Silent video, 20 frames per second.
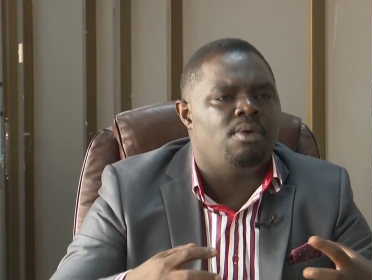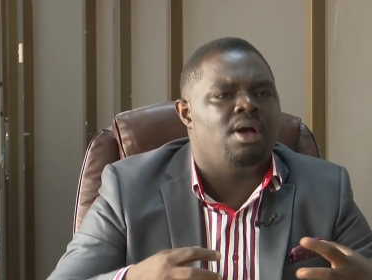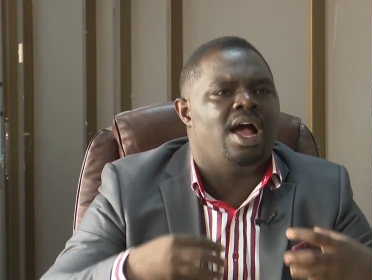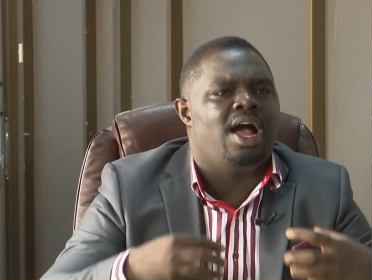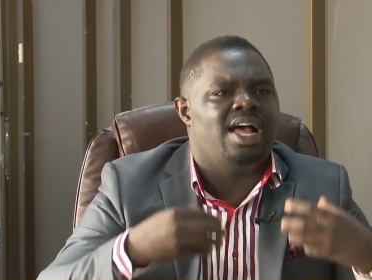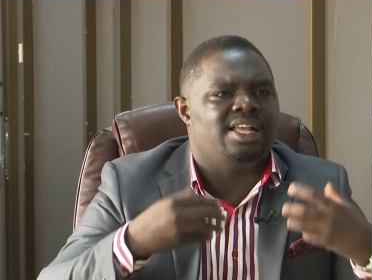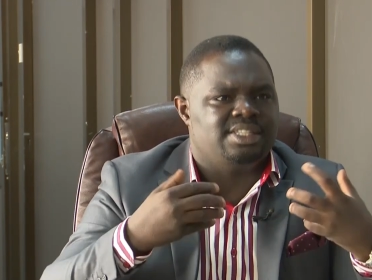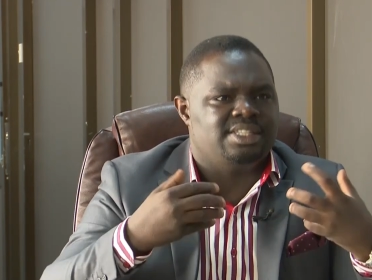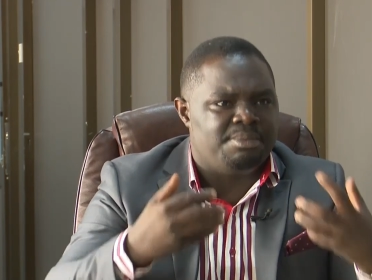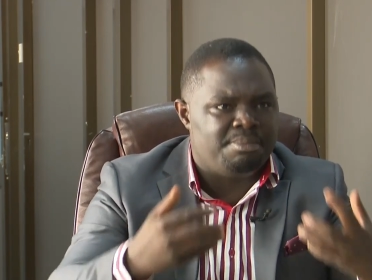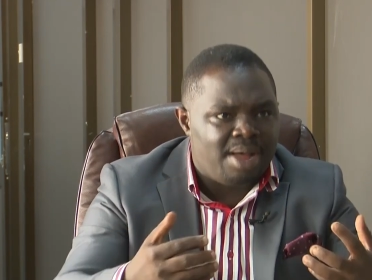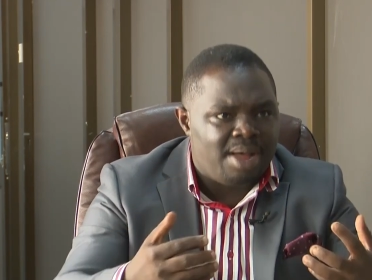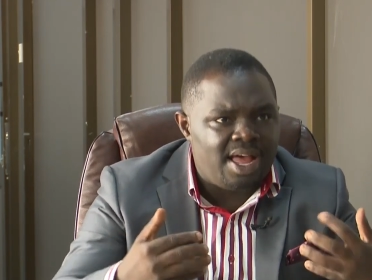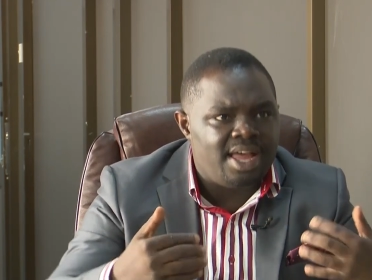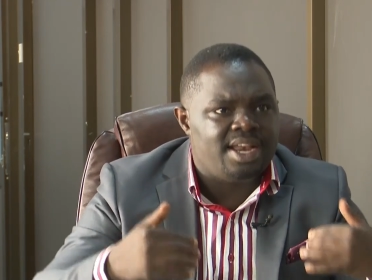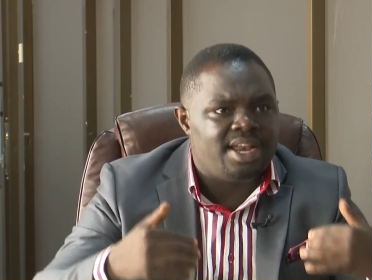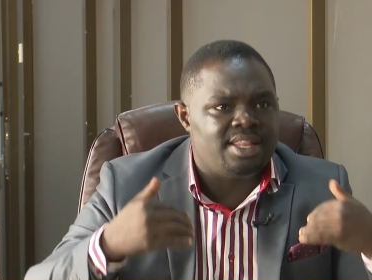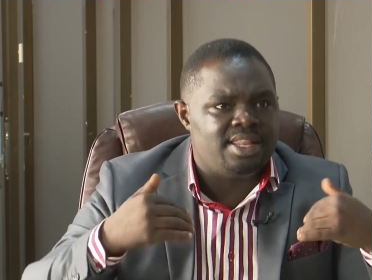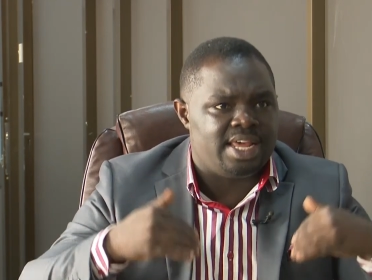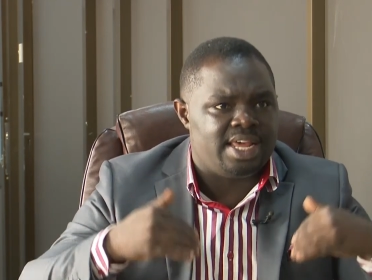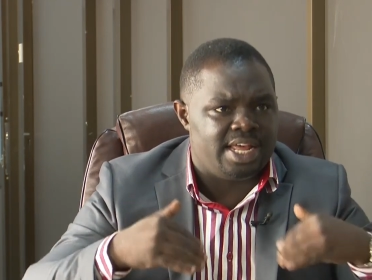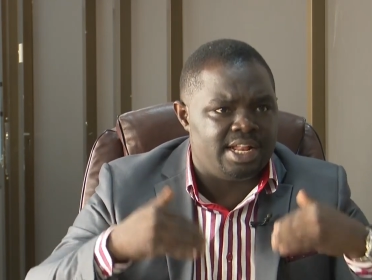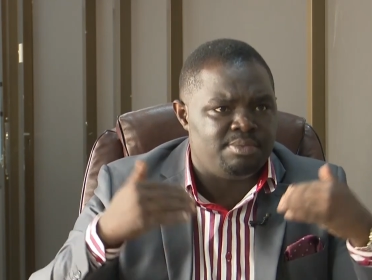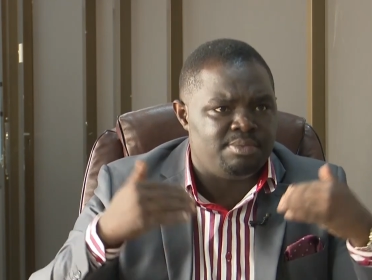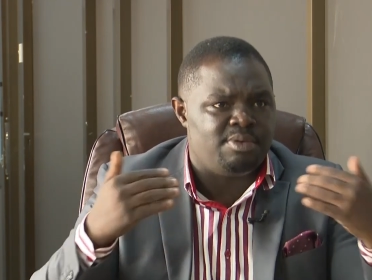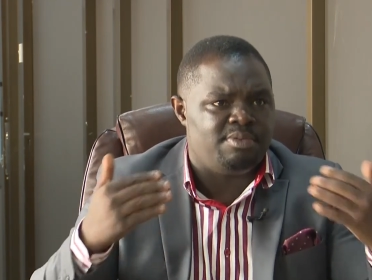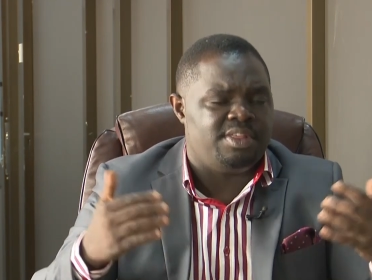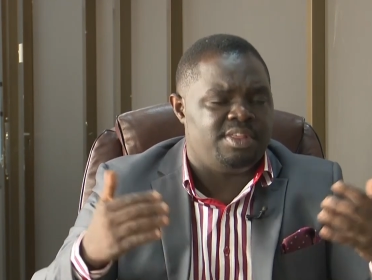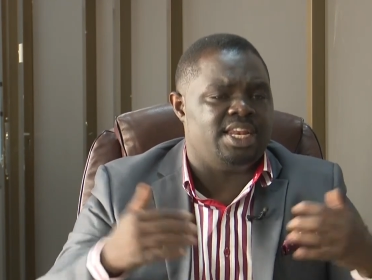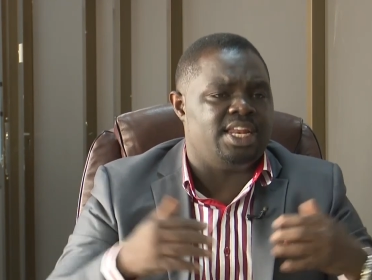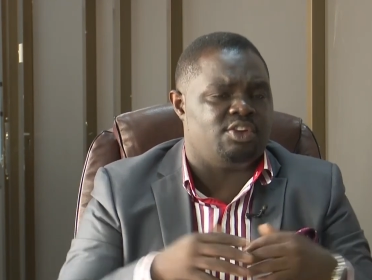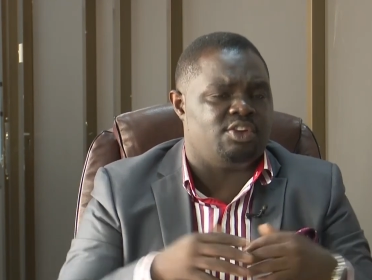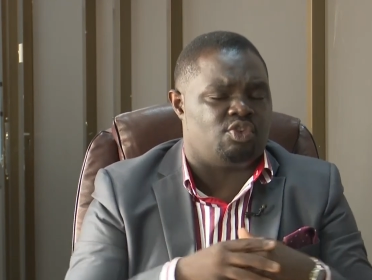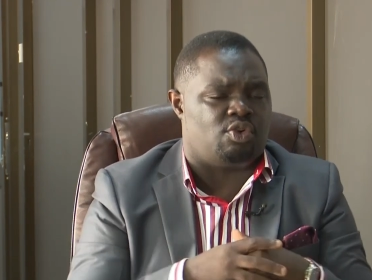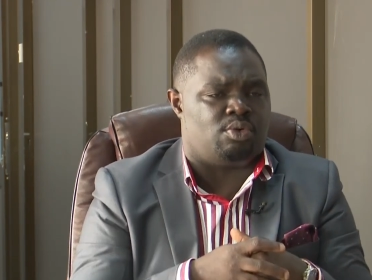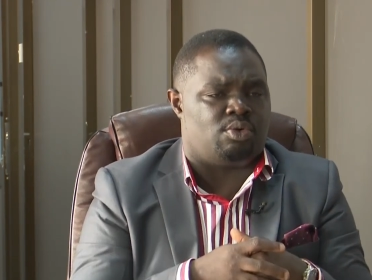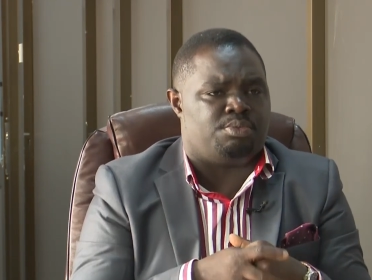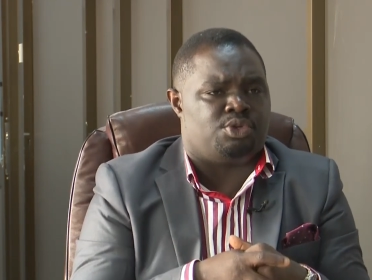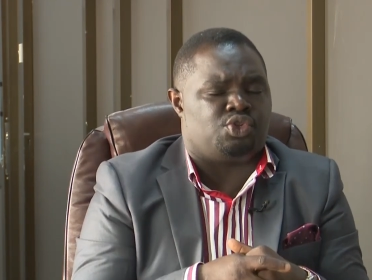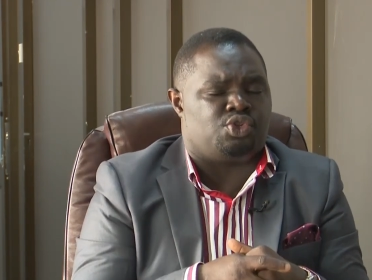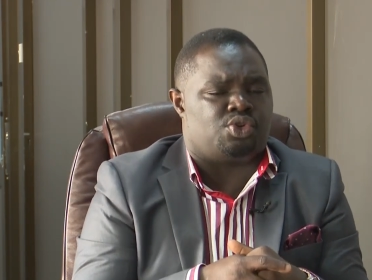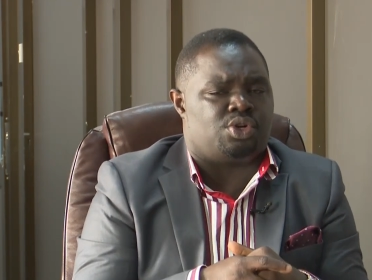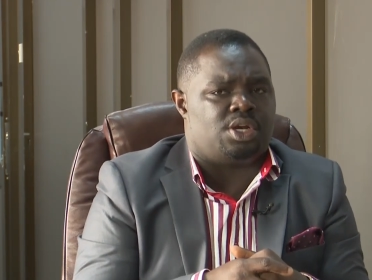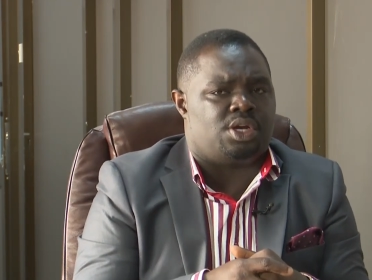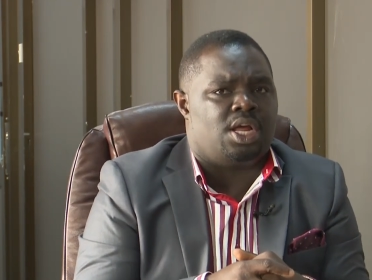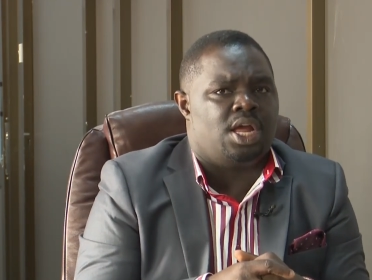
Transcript: as a man at the helm of the Electoral Commission,